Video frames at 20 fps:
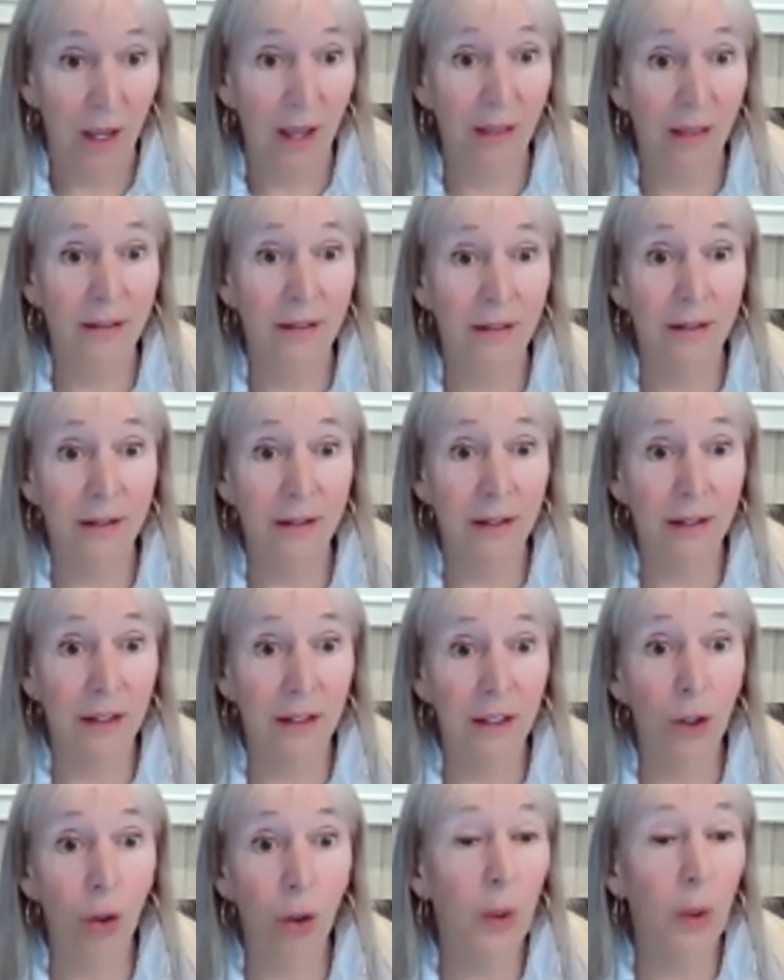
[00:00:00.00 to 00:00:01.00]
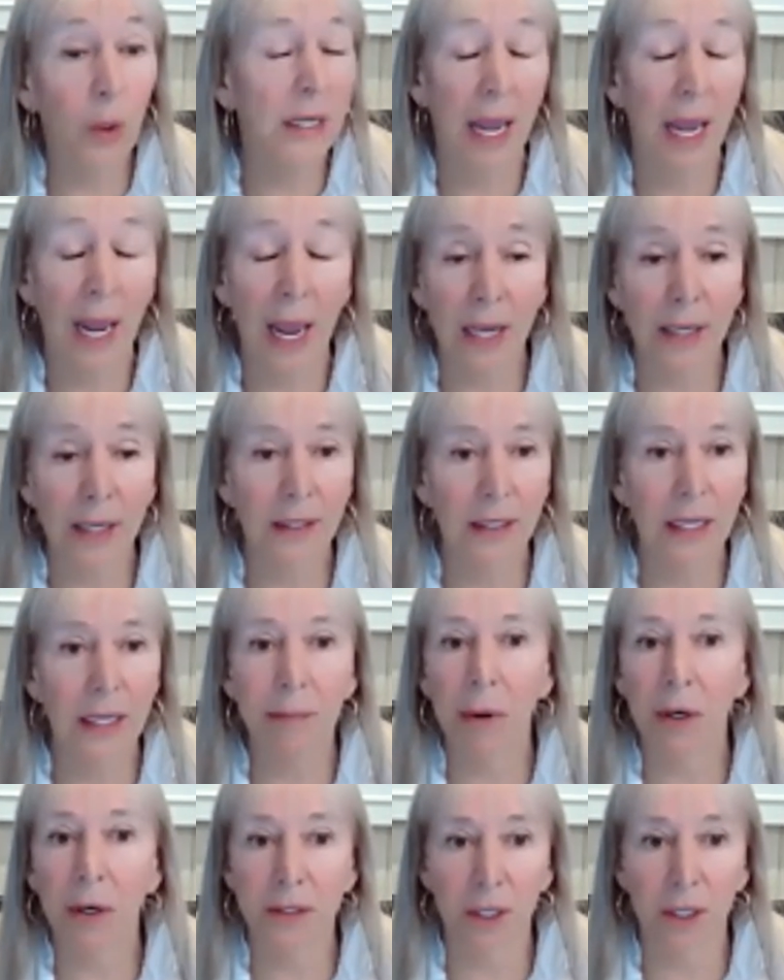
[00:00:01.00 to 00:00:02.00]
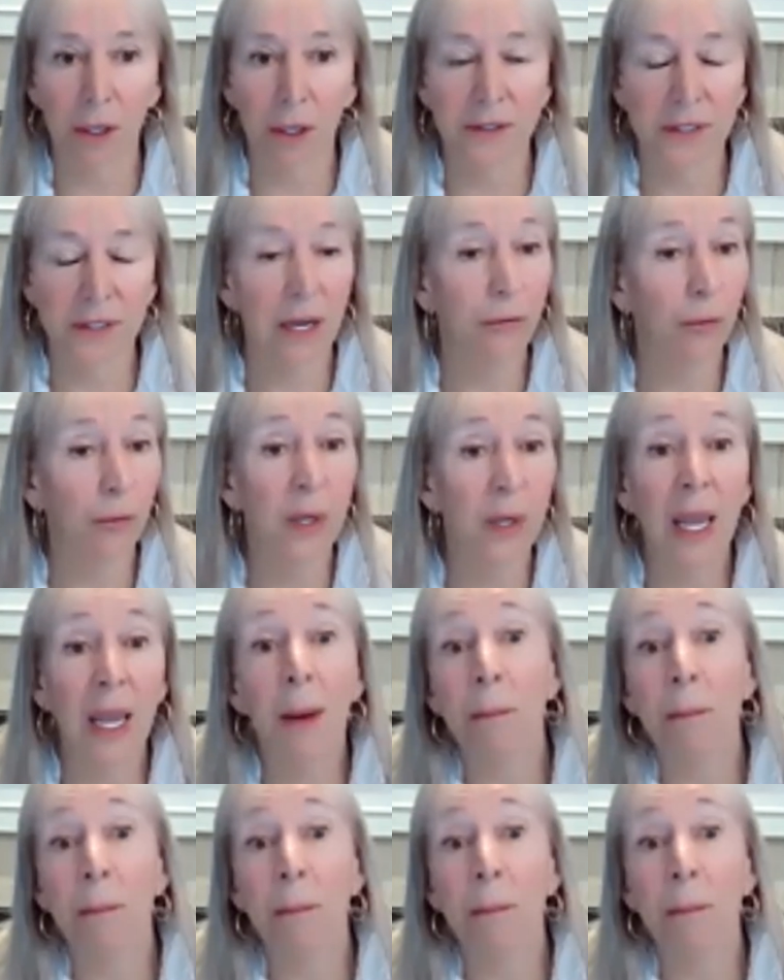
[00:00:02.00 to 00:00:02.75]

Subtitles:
And, we can't keep ourselves safe. We can't